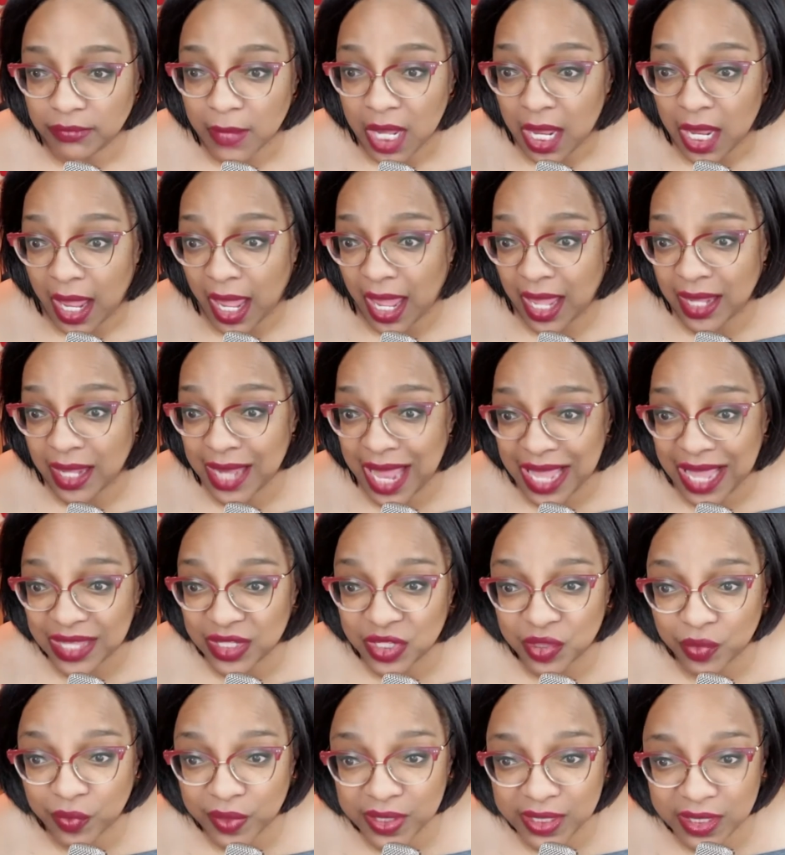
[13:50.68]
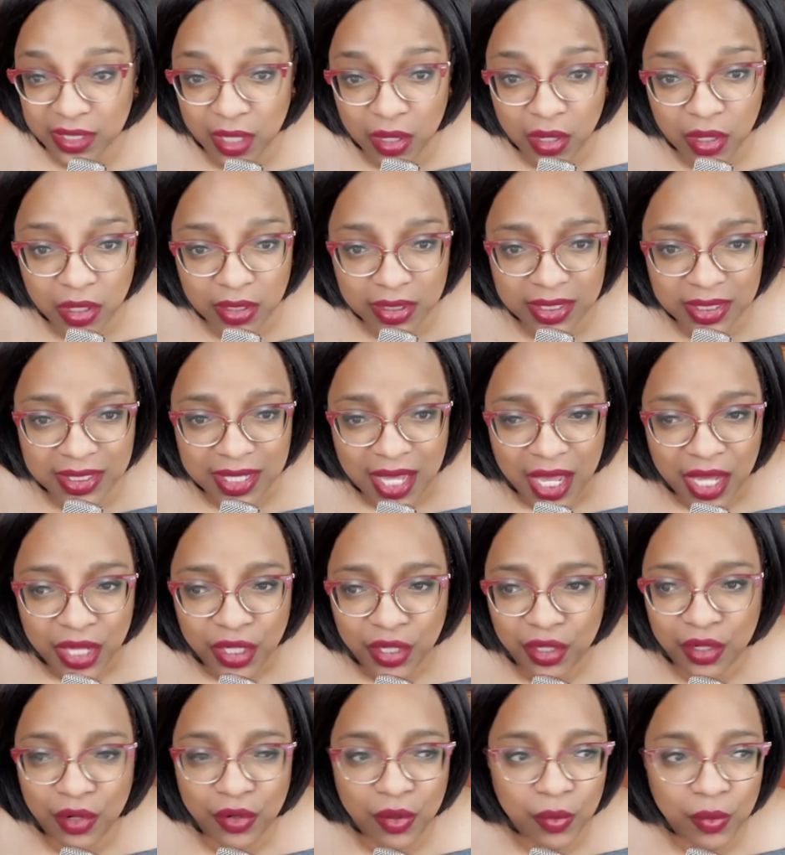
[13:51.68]
And as a result,
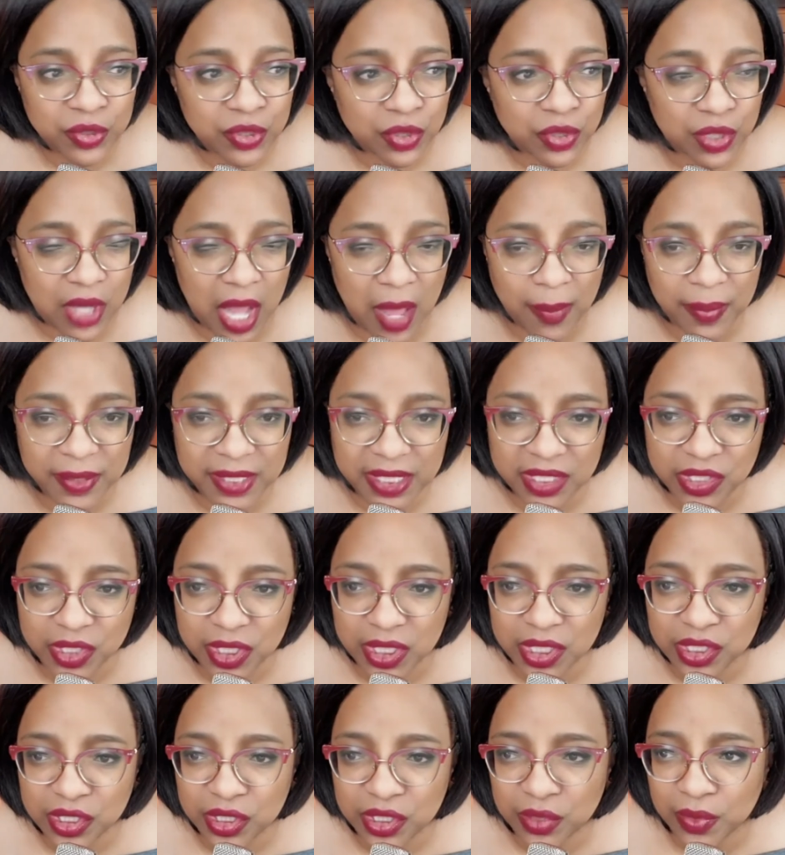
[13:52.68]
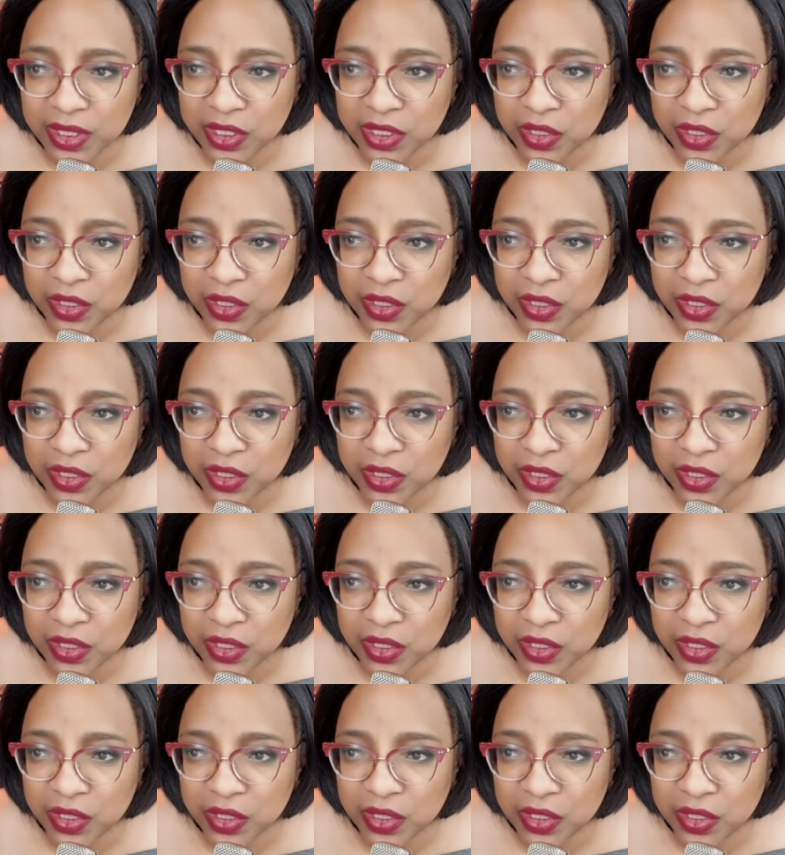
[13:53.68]
you don't know what your competition is doing.